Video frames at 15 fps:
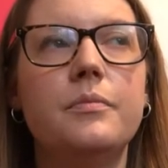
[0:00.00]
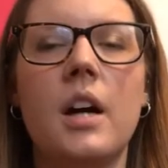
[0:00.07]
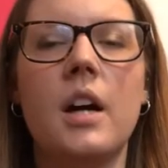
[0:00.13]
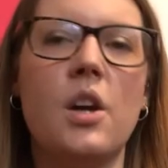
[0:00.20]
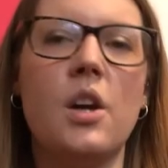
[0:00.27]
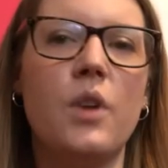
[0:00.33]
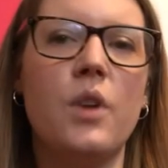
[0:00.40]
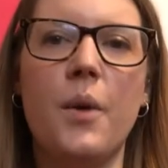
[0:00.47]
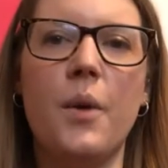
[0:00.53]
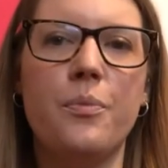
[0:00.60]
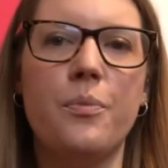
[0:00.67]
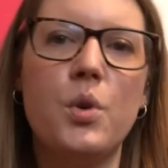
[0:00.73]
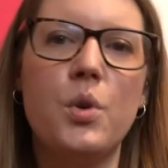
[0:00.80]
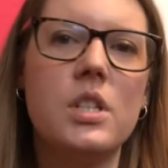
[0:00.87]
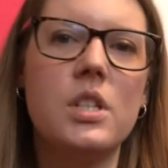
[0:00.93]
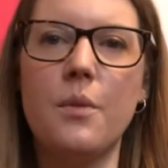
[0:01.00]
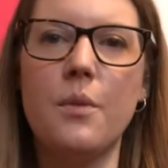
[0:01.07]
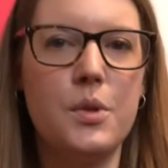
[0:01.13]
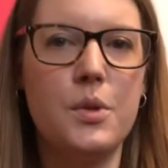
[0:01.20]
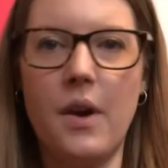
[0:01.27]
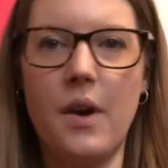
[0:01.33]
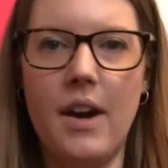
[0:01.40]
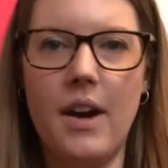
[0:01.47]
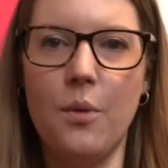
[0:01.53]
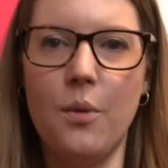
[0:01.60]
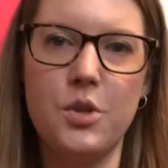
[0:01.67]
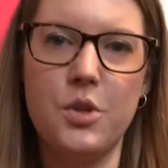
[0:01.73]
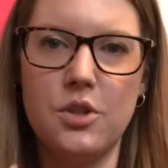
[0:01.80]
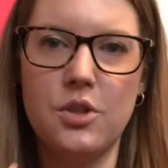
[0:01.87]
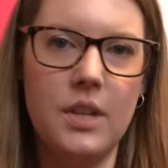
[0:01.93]
I don't know. We'll decide which way around I
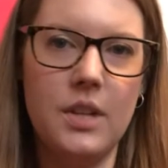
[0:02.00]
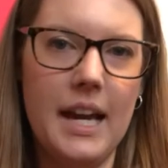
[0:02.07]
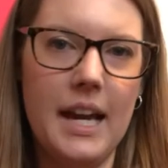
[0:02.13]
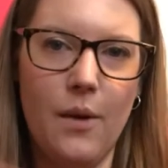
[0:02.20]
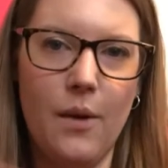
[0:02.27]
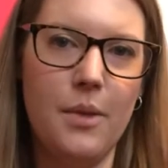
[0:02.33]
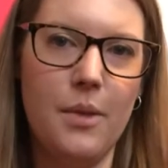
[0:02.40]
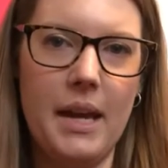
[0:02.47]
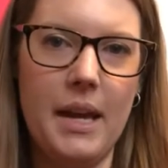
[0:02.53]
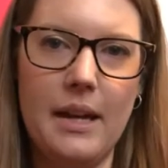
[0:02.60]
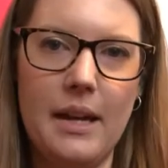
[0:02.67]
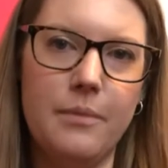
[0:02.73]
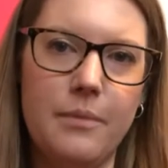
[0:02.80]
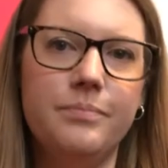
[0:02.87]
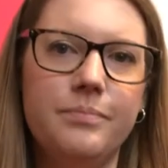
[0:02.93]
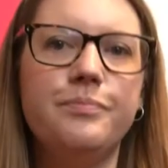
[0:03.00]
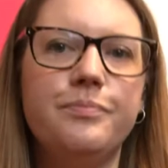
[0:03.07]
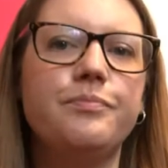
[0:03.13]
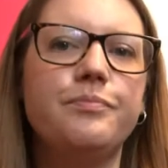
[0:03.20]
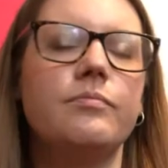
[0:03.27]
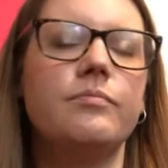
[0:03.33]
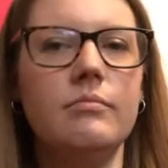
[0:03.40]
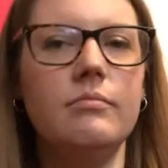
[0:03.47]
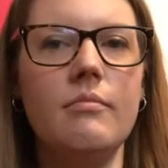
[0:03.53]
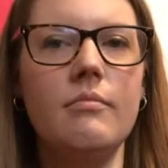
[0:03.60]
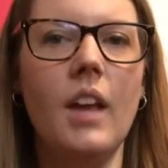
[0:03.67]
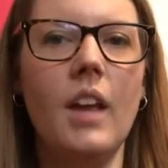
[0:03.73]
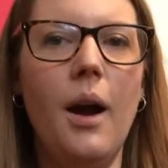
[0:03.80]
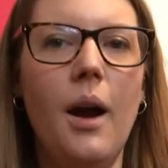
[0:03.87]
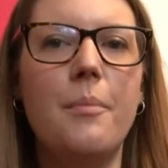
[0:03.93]
want to do the Lego and the makeup.
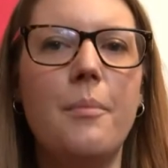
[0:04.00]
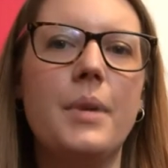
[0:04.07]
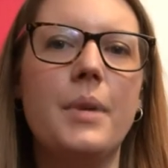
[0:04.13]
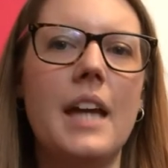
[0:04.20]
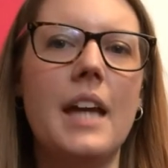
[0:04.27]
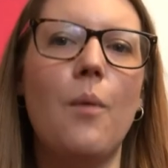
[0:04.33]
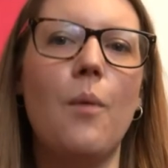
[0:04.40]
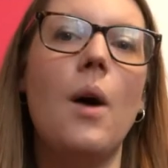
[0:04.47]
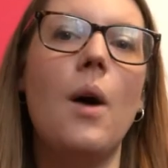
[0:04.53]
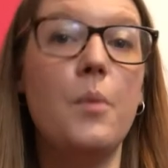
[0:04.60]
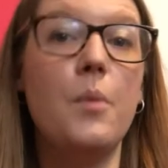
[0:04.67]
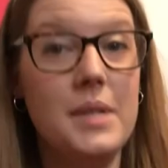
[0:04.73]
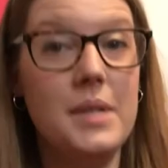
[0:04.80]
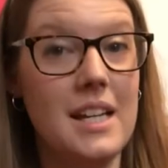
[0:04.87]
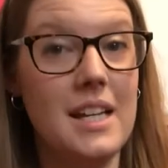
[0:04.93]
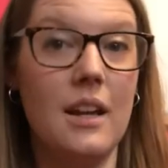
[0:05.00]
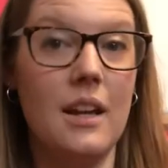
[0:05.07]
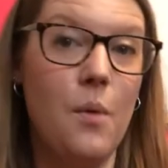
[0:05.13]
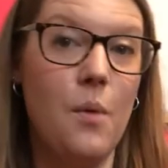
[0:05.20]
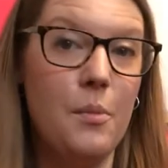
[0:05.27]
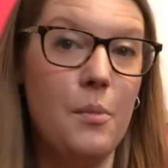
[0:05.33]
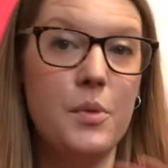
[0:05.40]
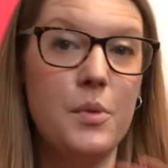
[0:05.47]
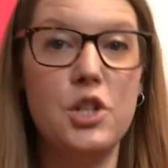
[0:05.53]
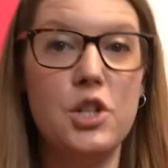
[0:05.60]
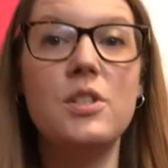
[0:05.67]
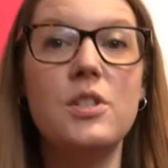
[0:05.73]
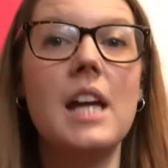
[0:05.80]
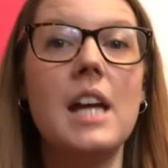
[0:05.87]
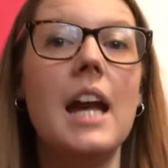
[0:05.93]
But yeah, one will be Sunday, one will be
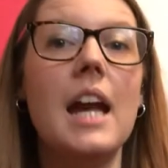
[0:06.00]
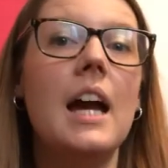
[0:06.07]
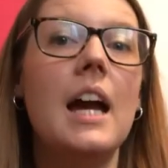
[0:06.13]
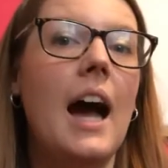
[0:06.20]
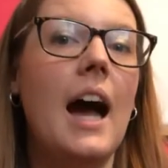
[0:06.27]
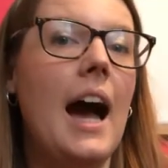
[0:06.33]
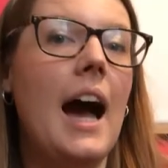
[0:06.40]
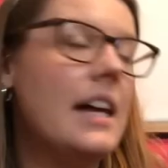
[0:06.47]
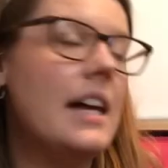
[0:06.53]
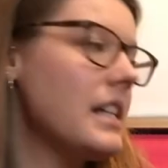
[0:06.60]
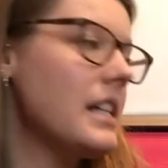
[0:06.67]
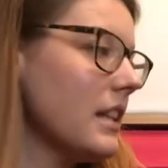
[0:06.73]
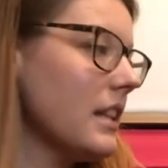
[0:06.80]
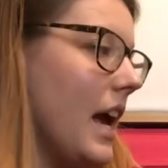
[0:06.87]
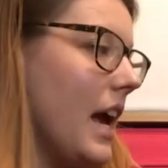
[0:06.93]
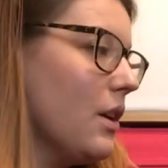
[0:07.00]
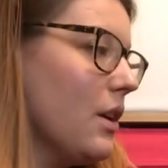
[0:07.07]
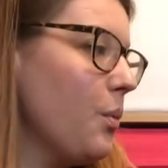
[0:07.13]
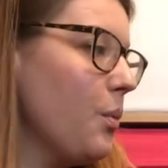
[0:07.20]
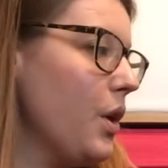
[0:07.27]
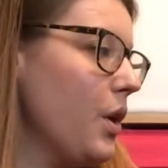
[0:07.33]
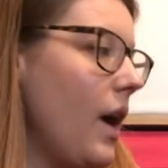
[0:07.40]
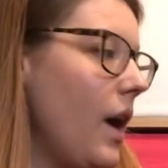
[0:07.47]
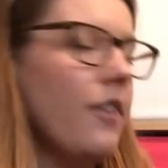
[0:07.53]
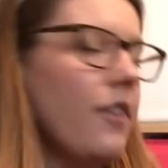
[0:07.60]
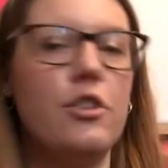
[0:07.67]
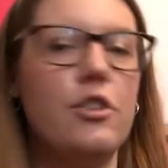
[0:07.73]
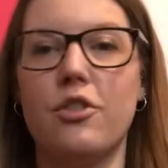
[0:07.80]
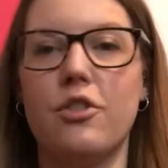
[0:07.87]
Tuesday, and then we'll have the